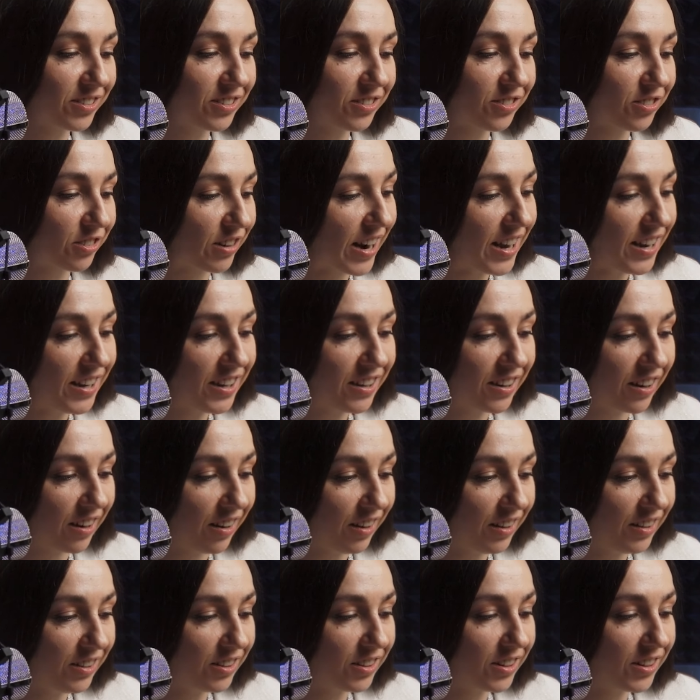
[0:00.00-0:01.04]
gray
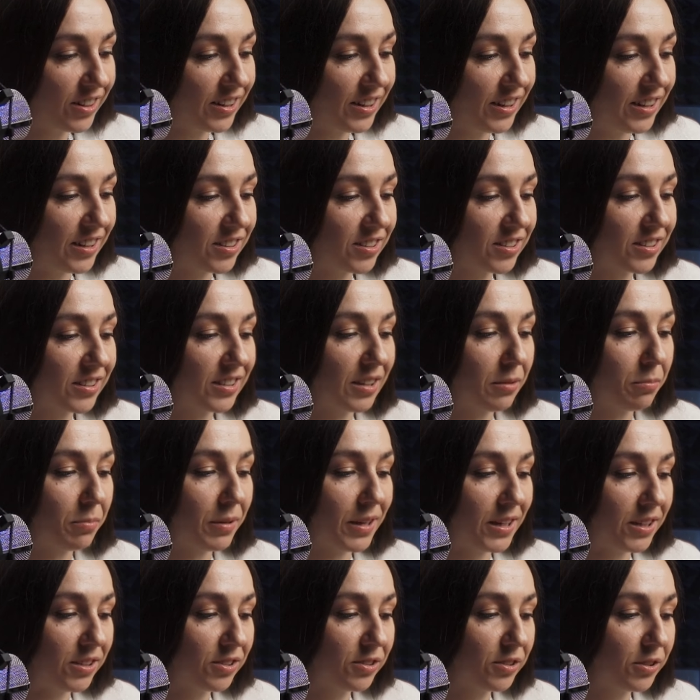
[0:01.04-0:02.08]
color is a
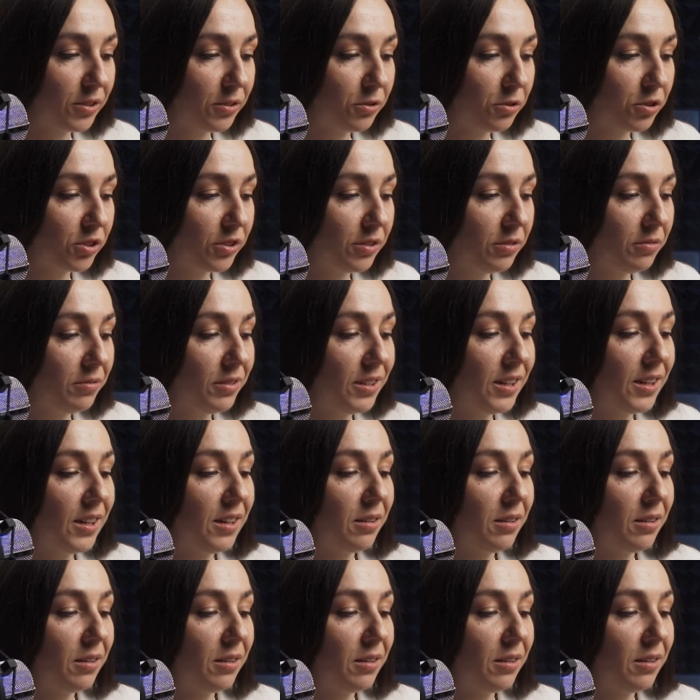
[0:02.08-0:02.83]
better solution.